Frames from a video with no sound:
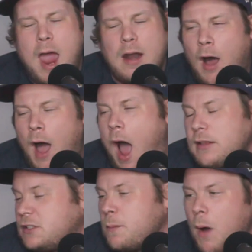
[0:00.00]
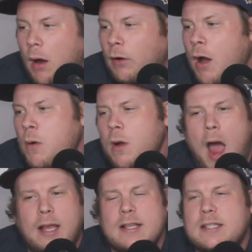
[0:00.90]
And tomorrow,
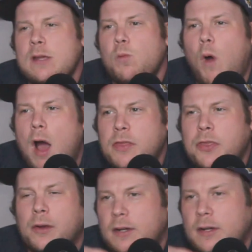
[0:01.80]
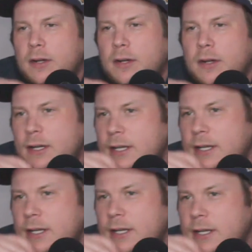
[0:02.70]
I could see one
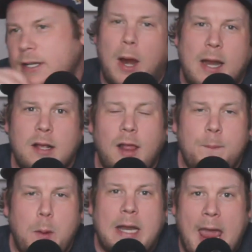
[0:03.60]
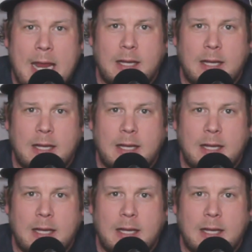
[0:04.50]
30-second Brady clip and hate